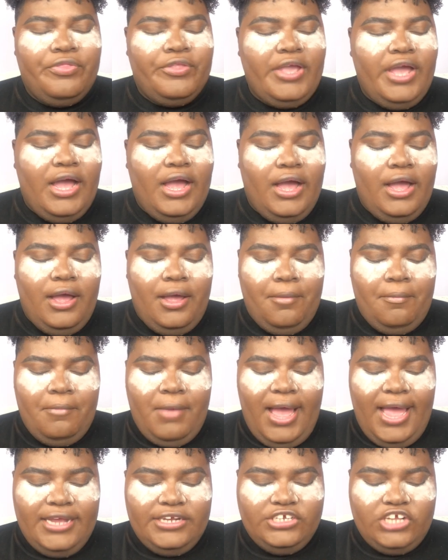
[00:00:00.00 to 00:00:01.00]

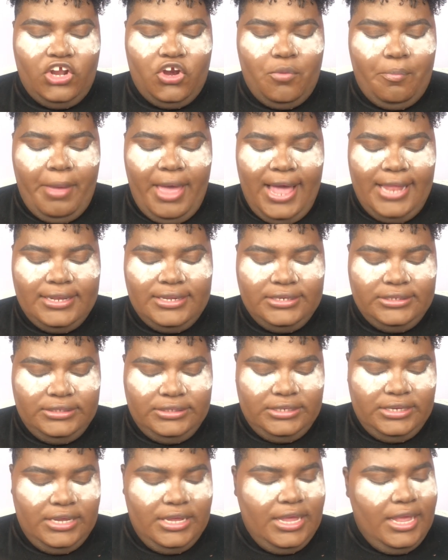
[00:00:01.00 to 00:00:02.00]
eyeshadow
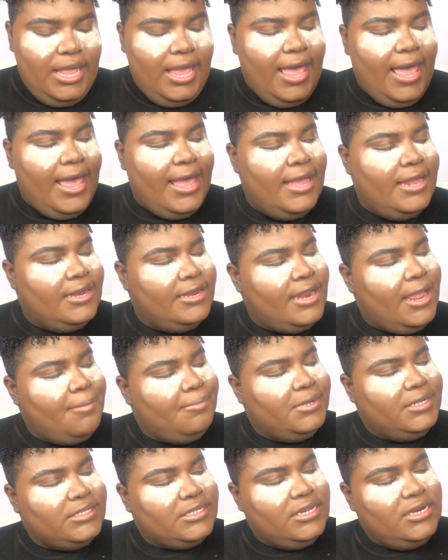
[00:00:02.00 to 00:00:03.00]
palette, and
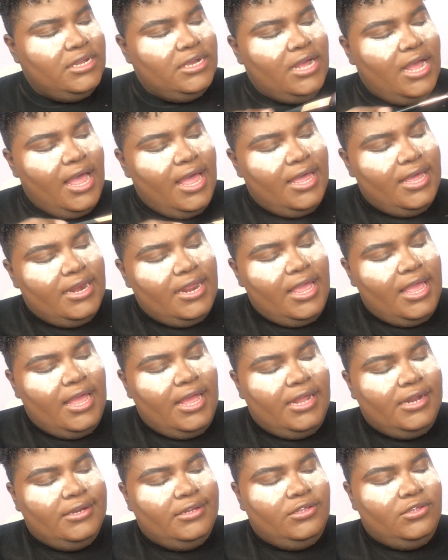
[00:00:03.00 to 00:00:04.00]
I'm just going to go ahead
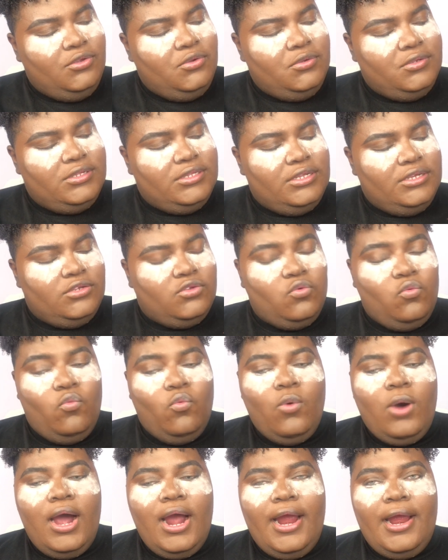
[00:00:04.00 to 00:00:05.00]
and use this
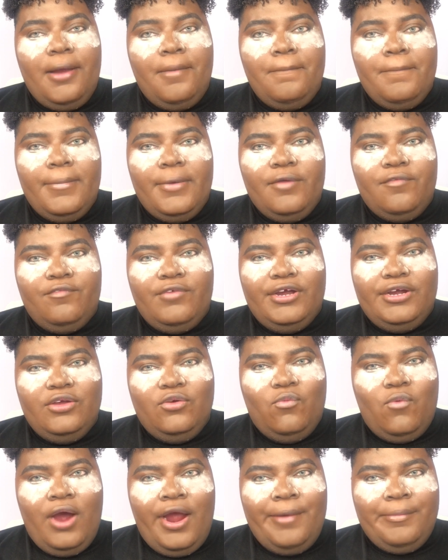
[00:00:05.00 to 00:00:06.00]
warm, very
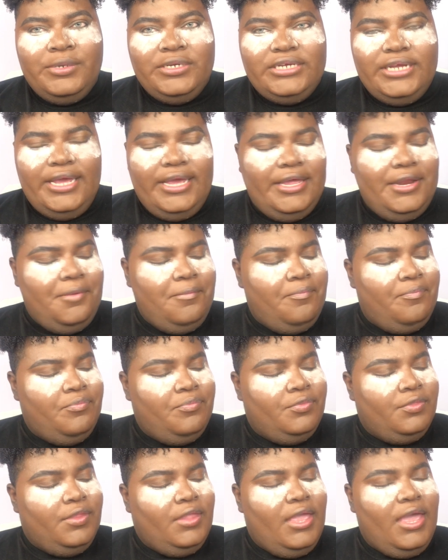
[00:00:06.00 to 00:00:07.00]
warm shade,
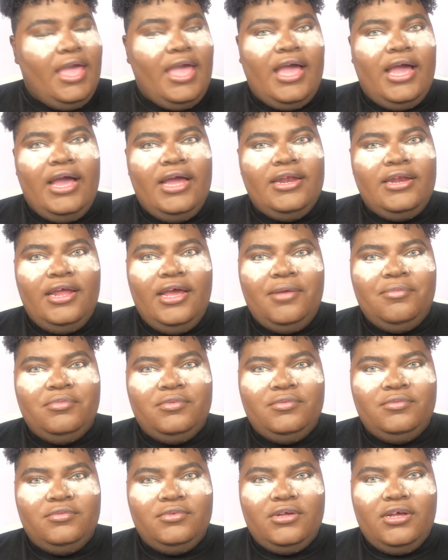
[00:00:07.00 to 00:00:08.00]
and
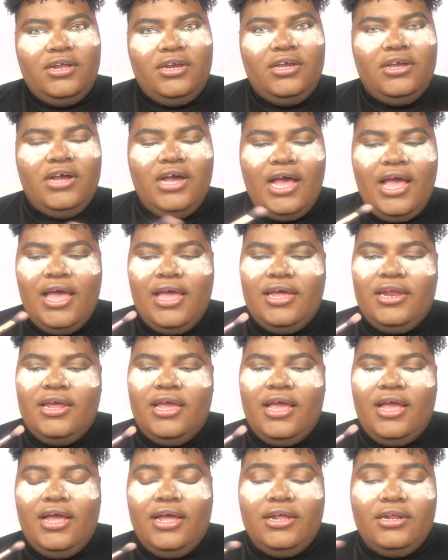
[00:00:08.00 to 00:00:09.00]
I'm going to go
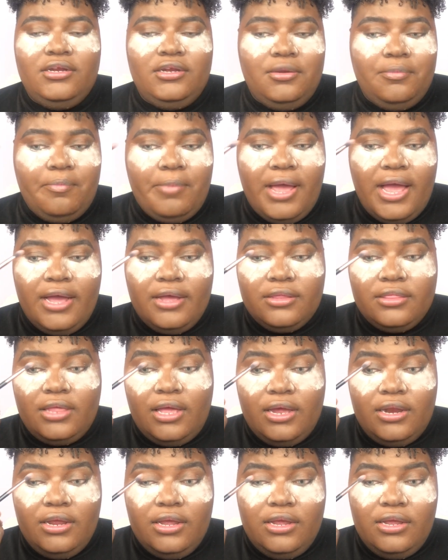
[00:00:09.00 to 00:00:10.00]
ahead and pack
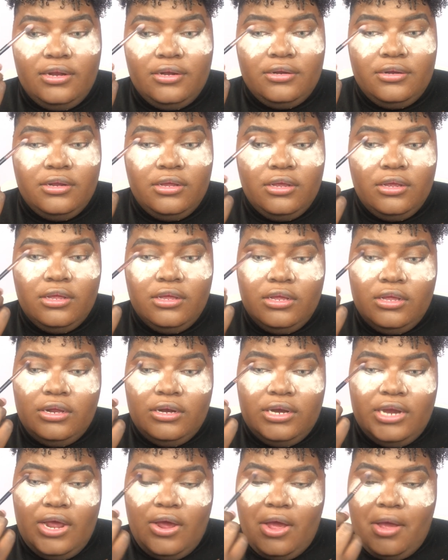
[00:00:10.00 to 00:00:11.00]
that in.
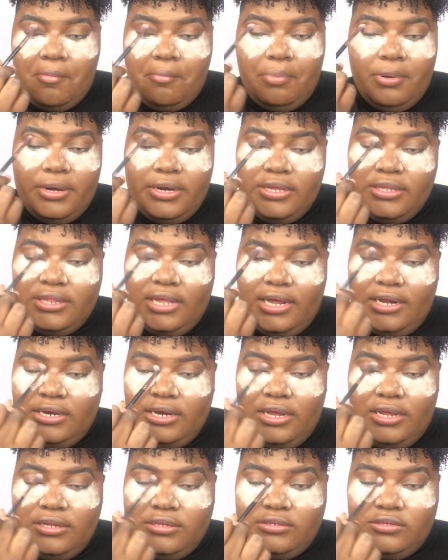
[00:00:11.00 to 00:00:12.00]
Now I'm putting that
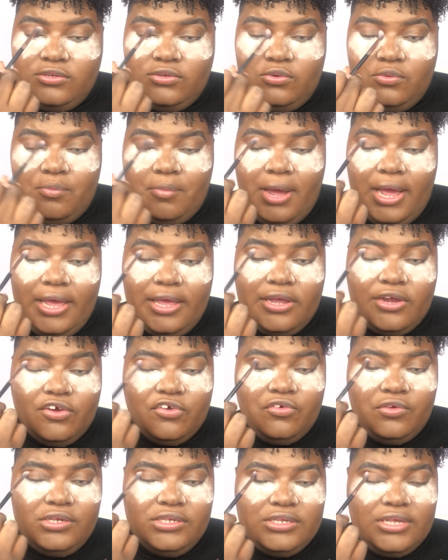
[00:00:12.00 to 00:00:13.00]
into my
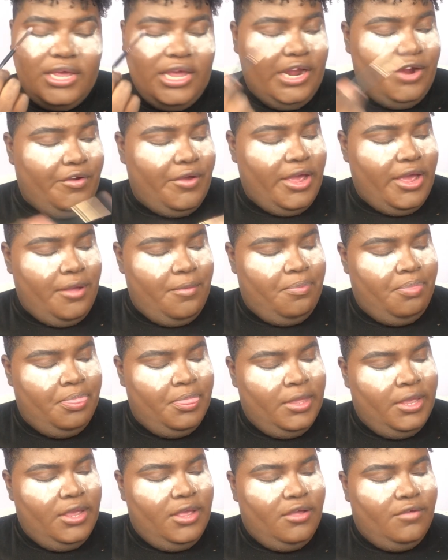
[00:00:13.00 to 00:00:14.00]
crease area
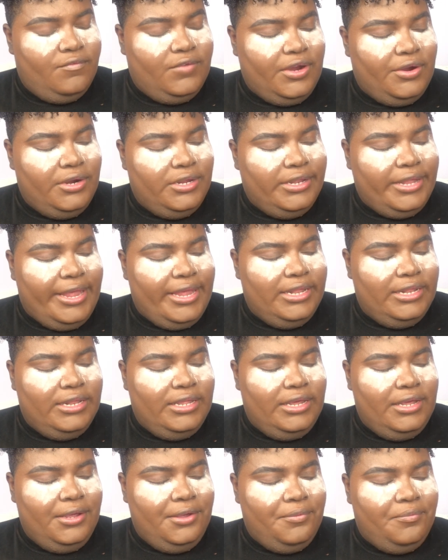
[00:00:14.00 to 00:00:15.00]
very
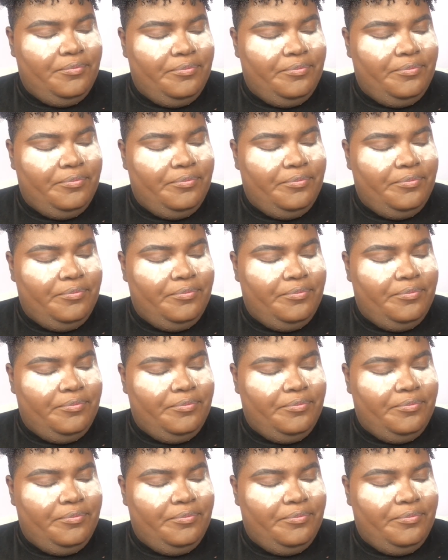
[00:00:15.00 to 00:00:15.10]
lightly